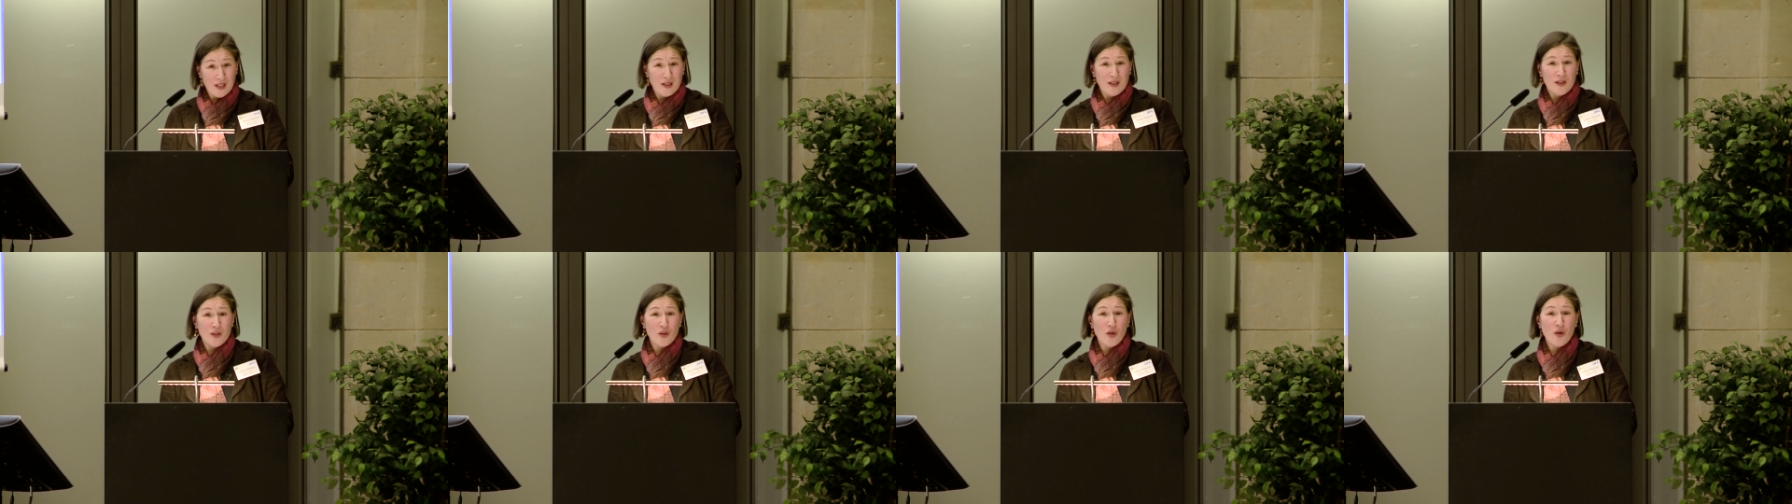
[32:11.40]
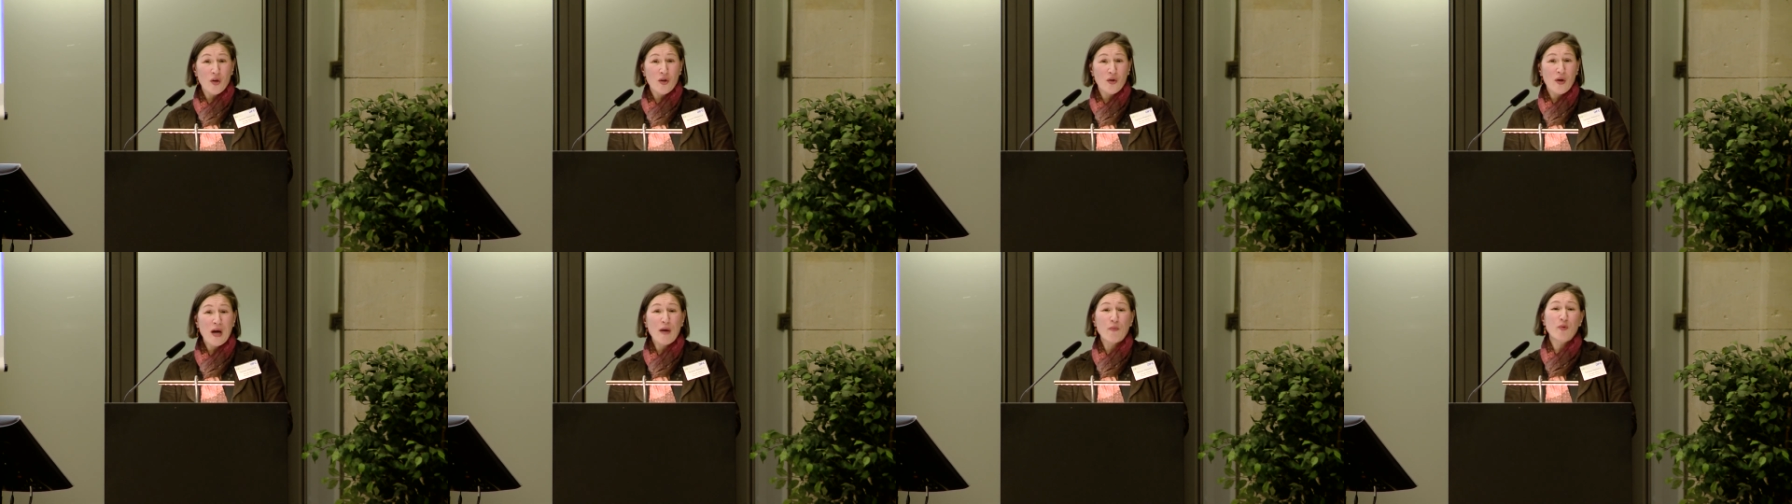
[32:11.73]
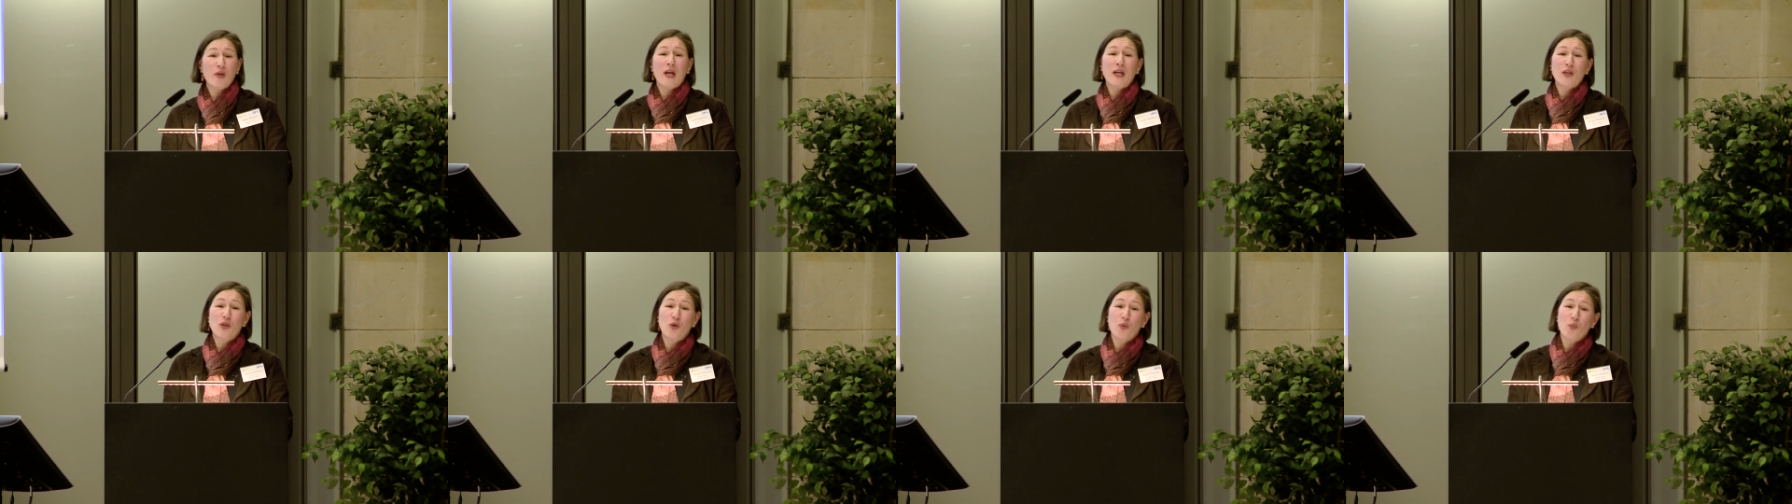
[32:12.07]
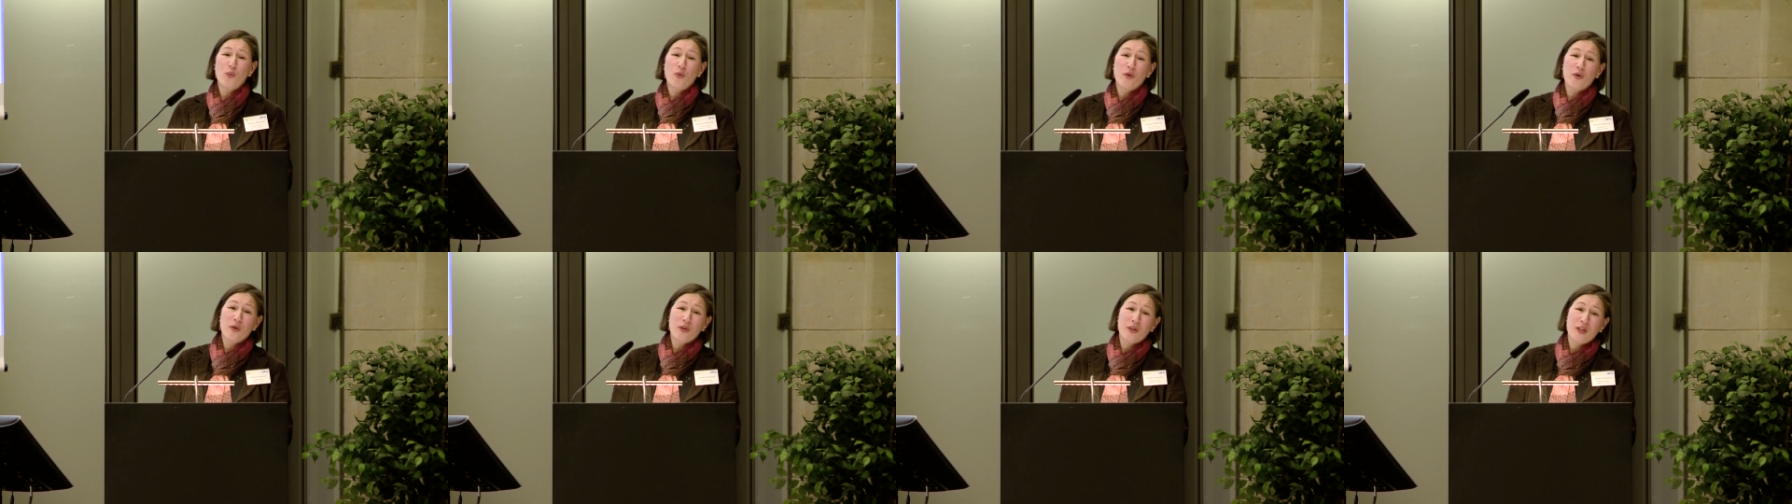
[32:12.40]
So I would like to
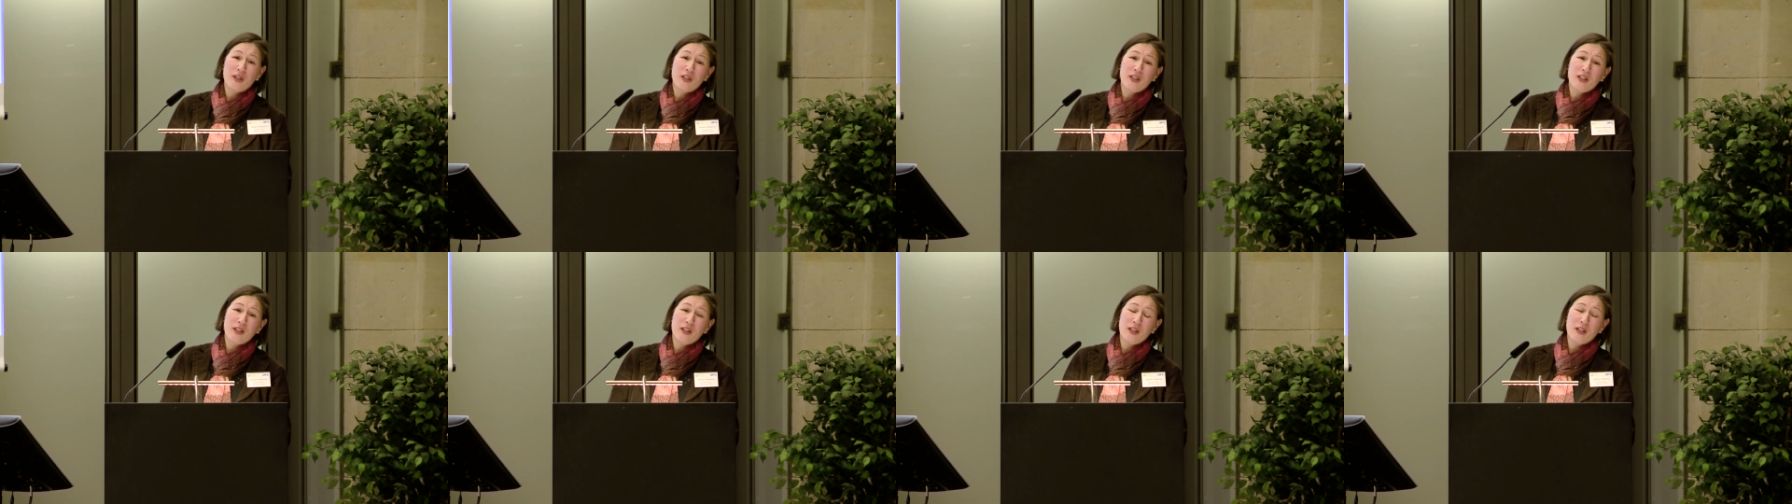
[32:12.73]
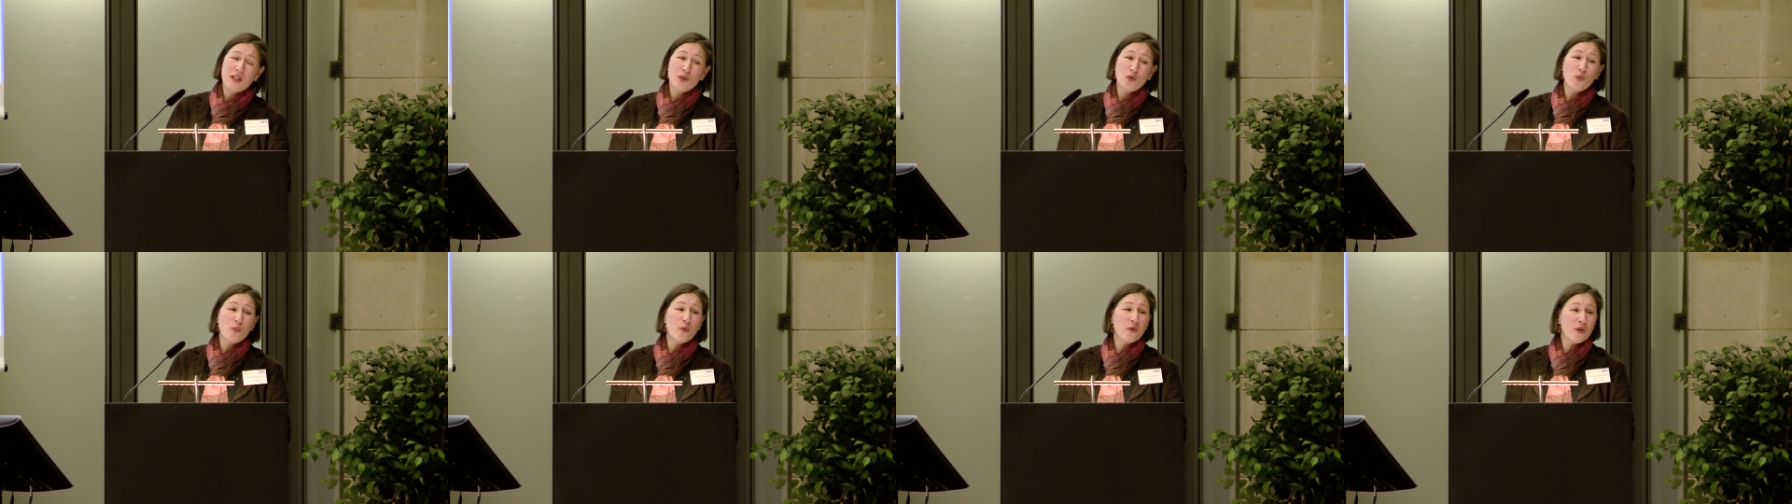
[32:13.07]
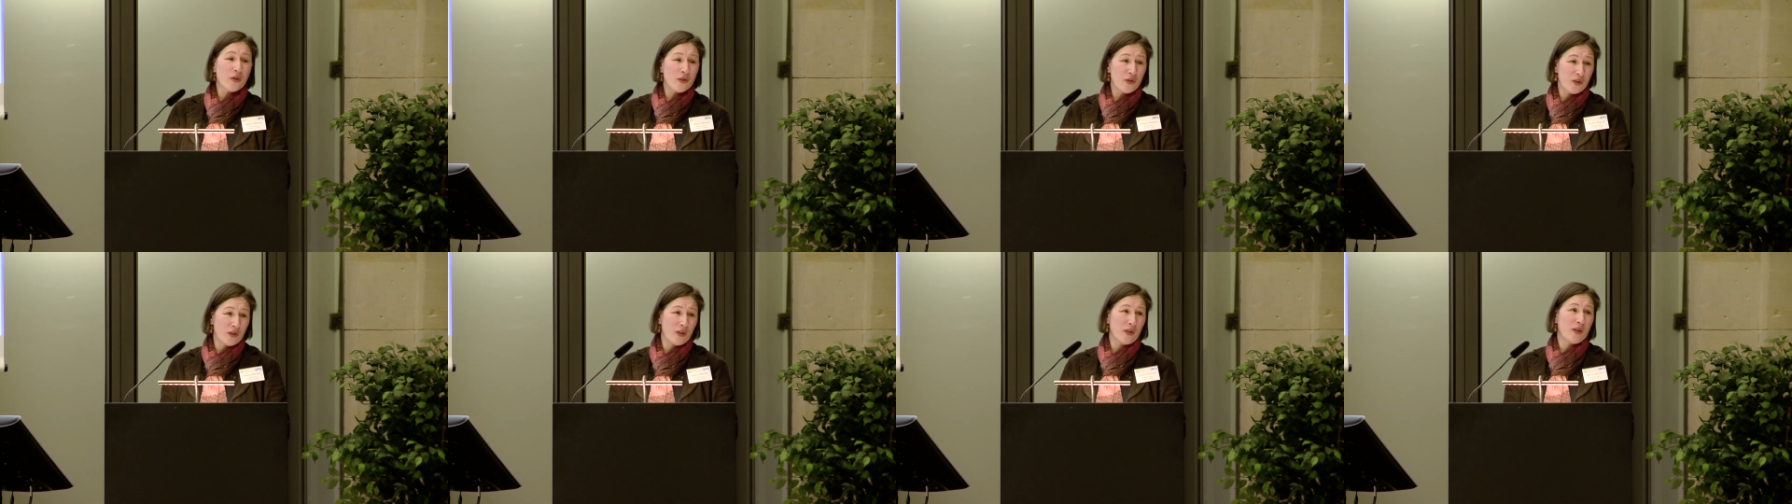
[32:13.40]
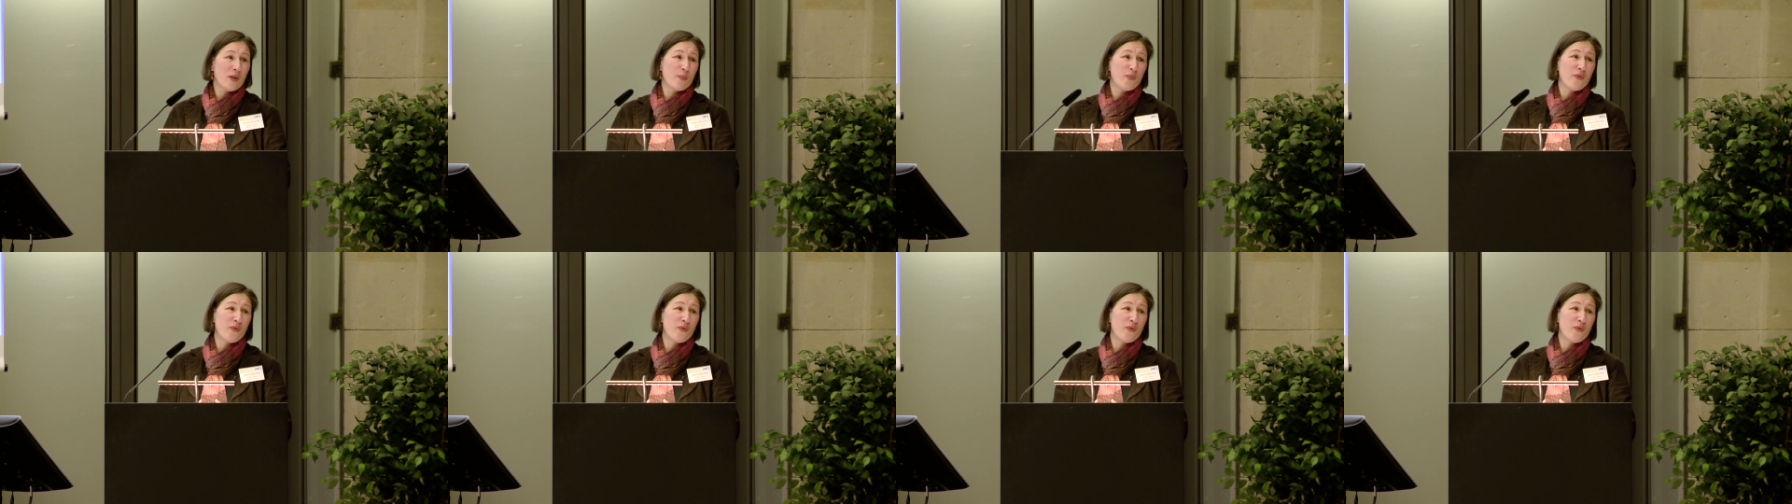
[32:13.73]
work uh, towards uh,